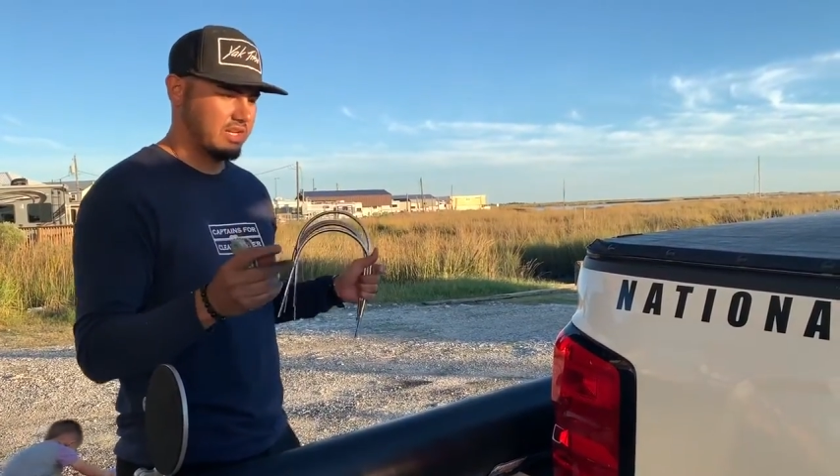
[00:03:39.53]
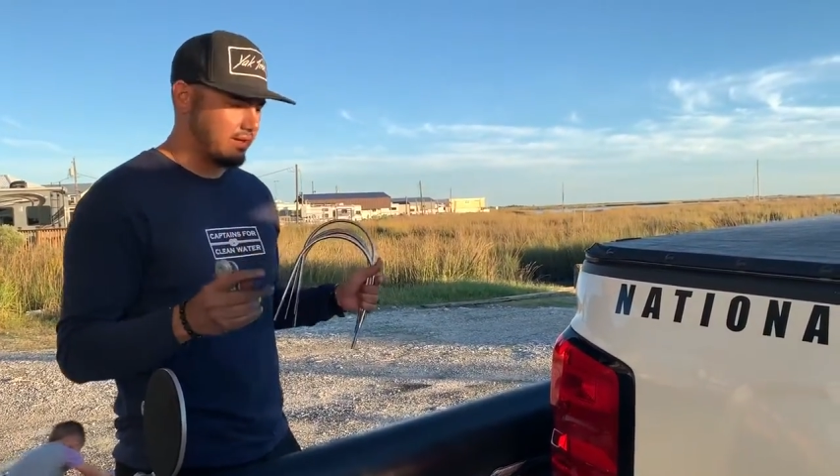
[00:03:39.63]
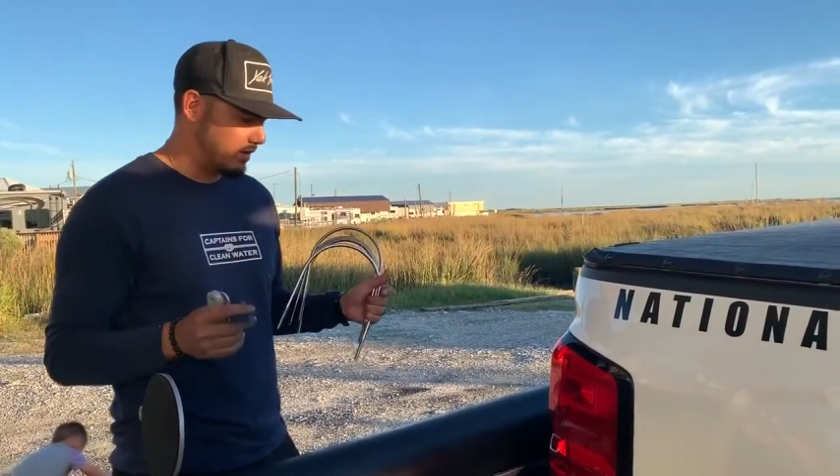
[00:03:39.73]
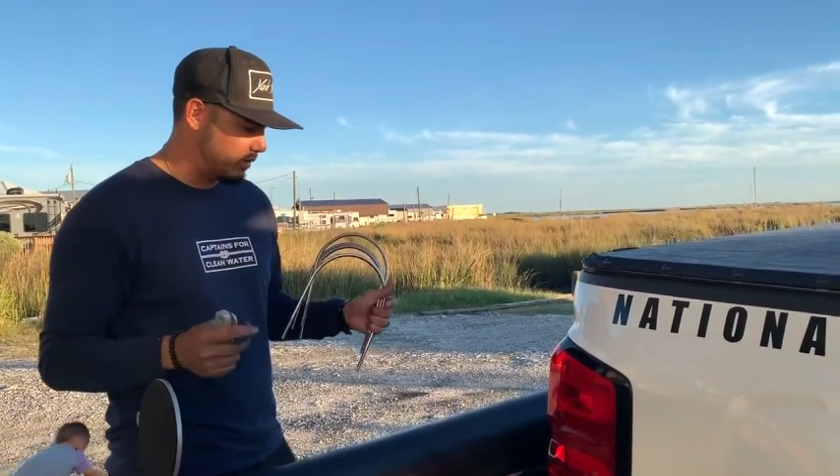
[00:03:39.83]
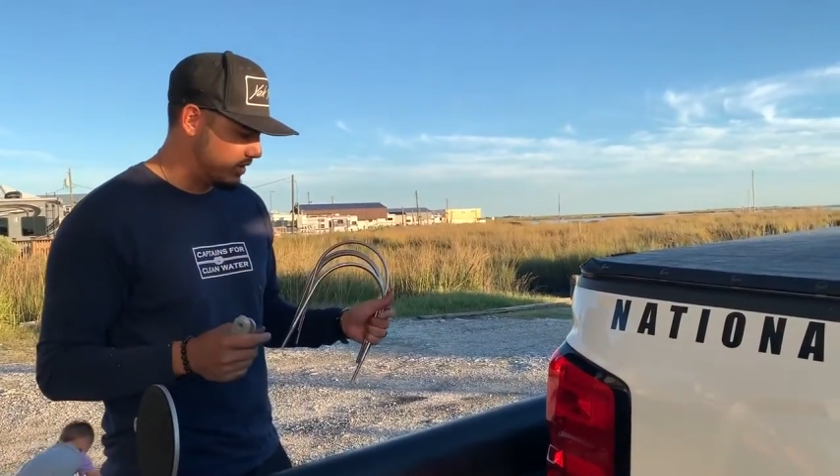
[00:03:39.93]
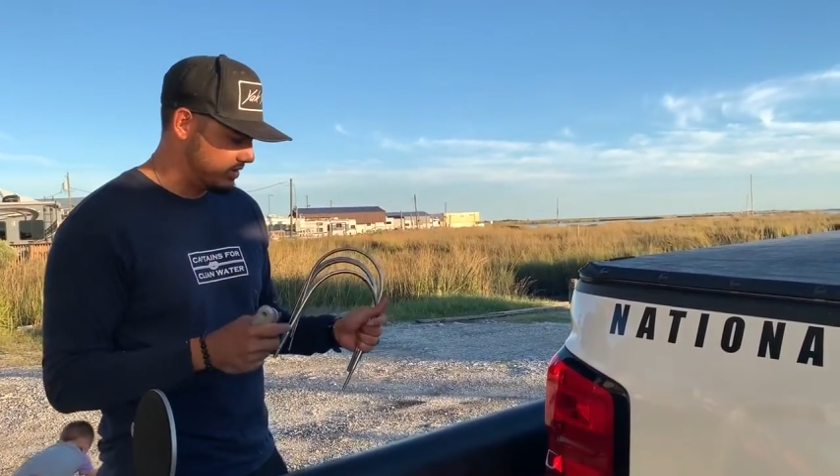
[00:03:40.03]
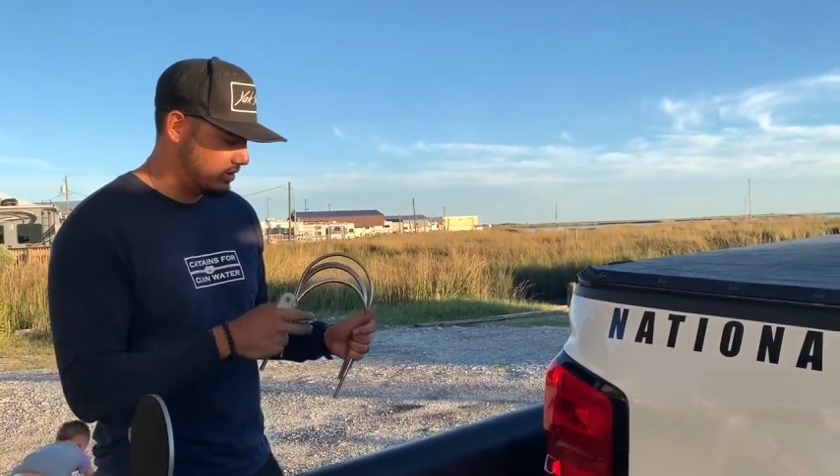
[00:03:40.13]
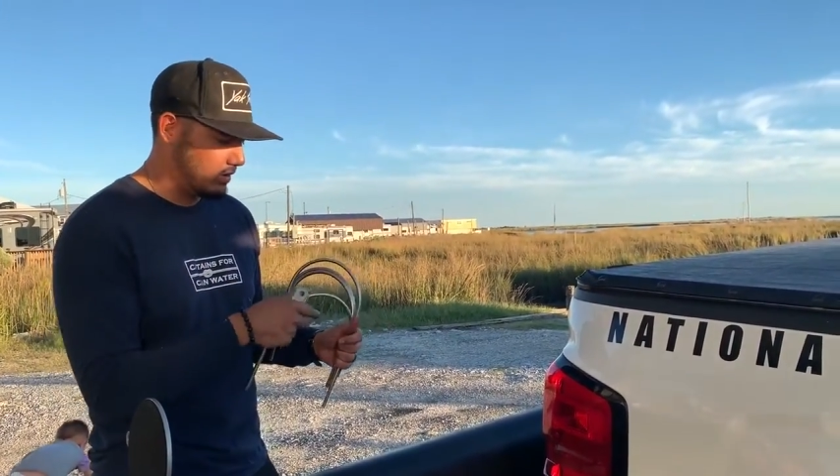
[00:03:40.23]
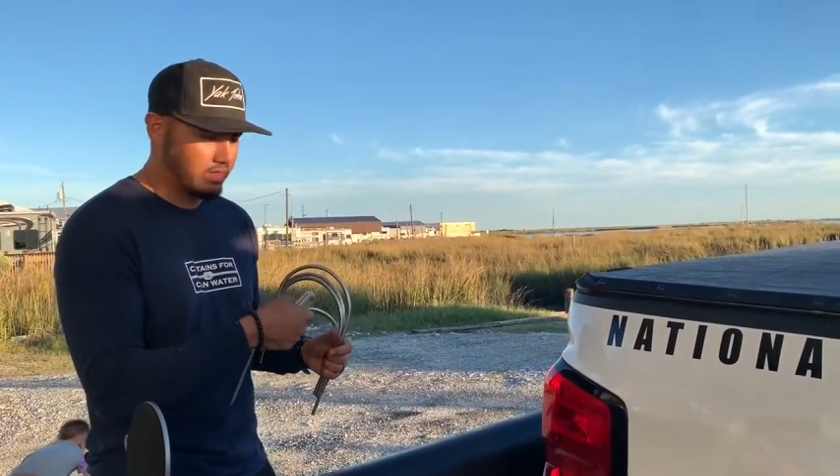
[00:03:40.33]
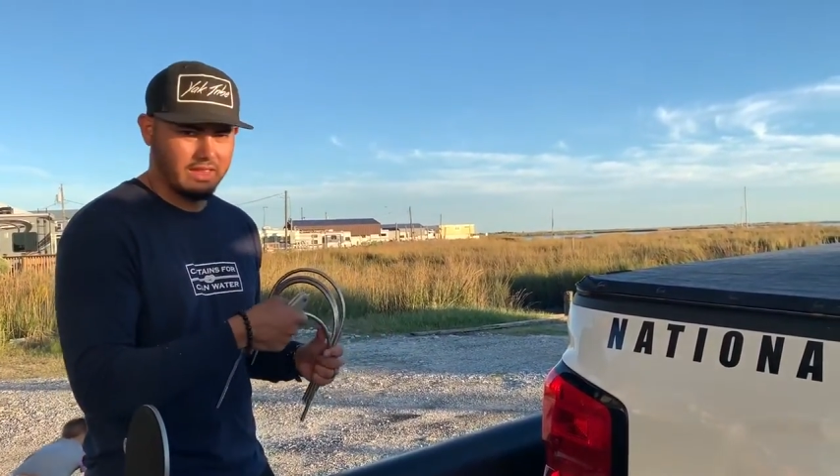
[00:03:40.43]
it how I want
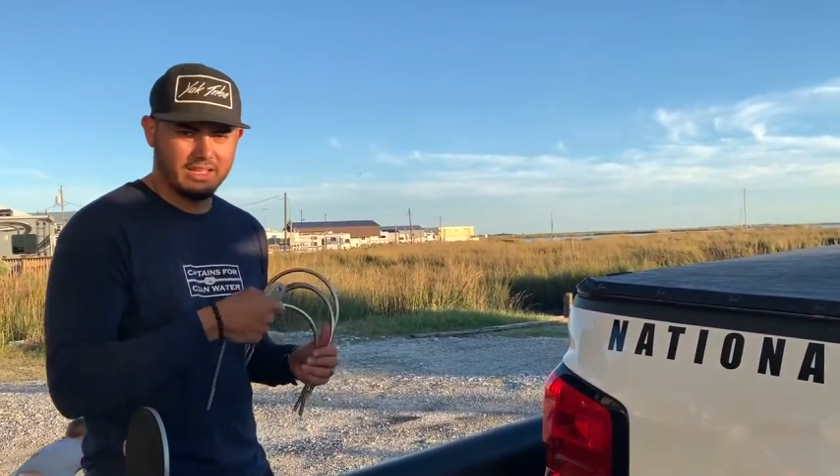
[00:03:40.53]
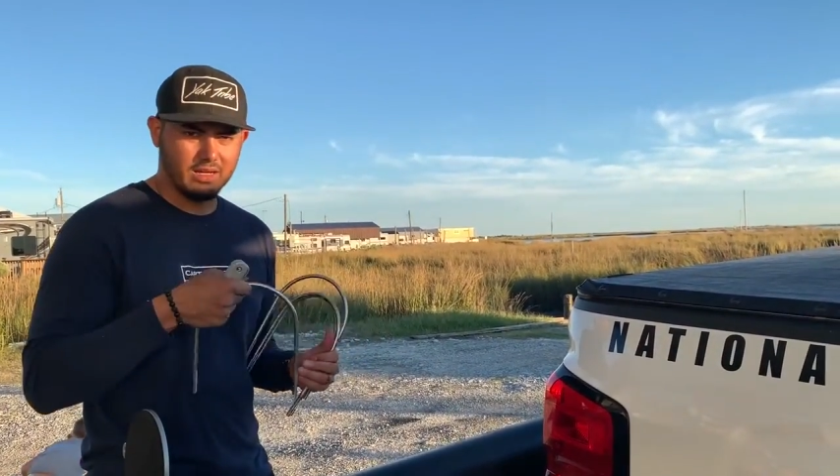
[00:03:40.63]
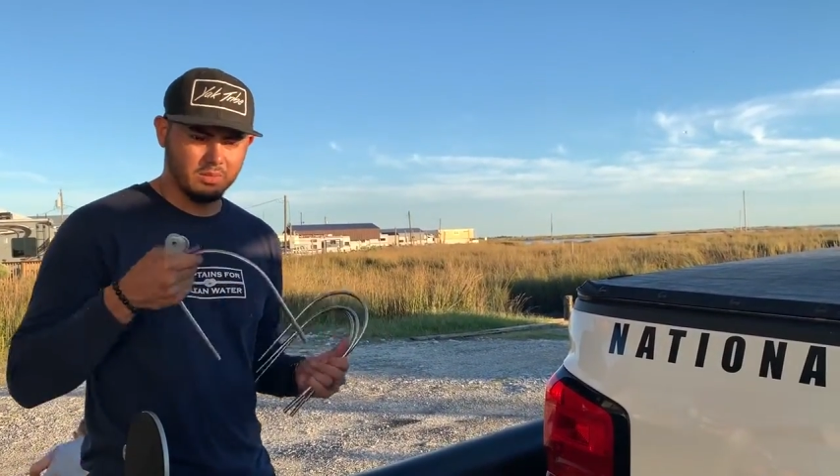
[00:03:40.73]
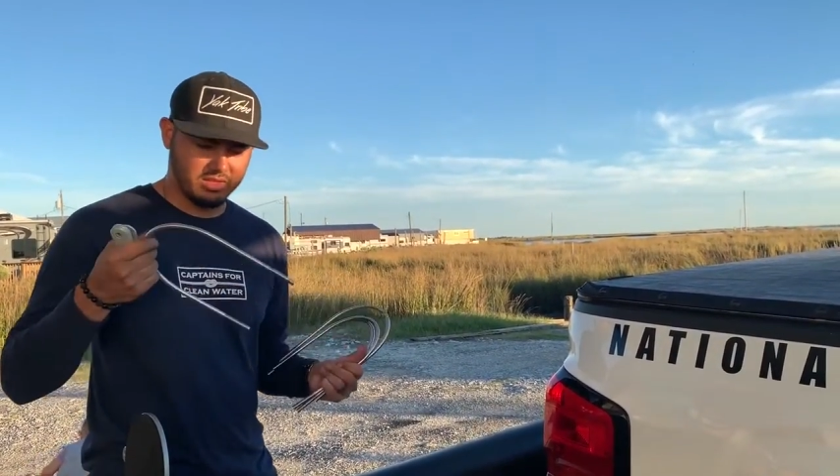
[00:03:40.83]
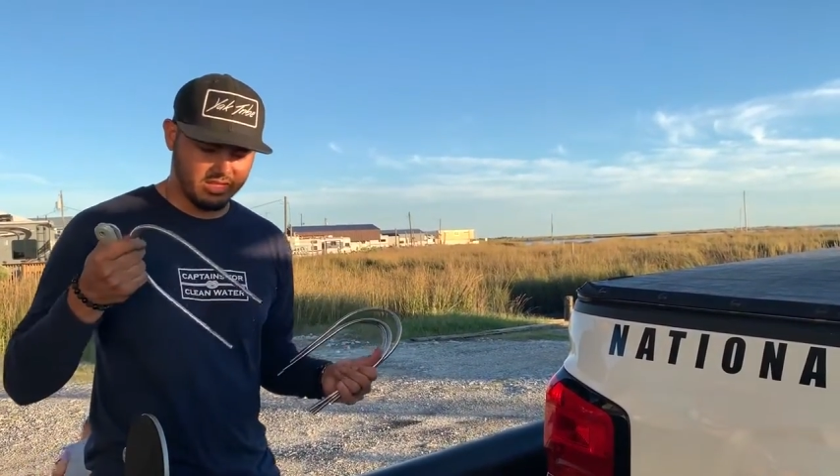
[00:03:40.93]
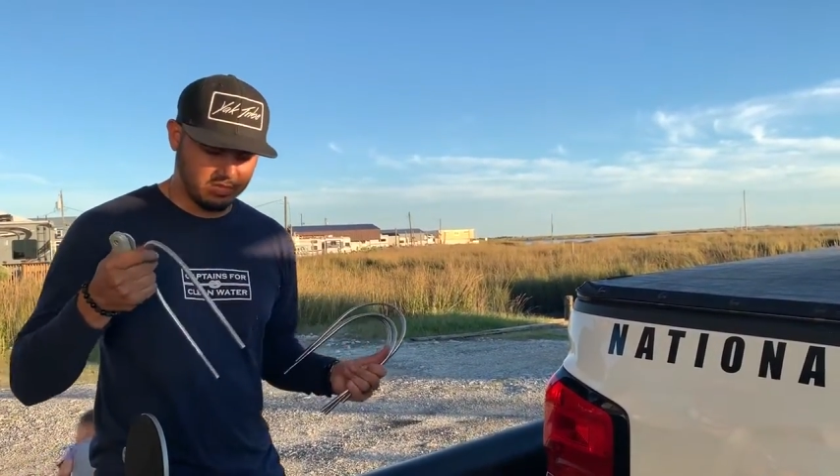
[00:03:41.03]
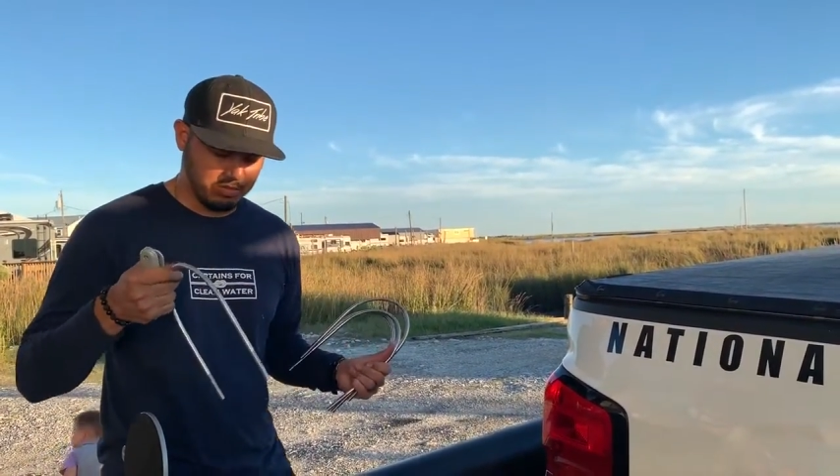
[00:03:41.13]
to, and then they come with these